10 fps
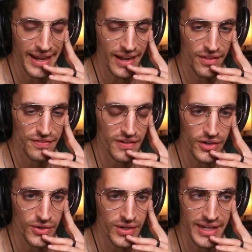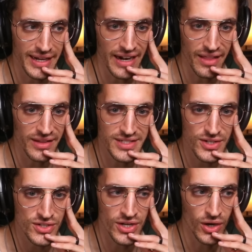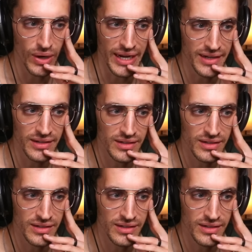how the fuck are you gonna get out of this? There's no way.